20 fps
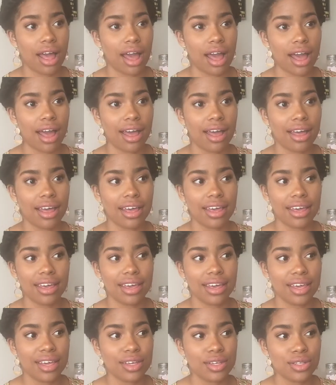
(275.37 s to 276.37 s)

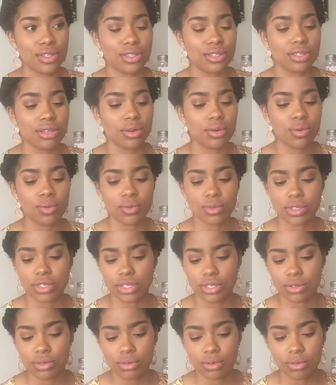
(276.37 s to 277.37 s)
I don't
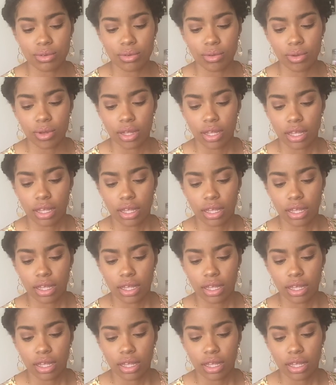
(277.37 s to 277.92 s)
do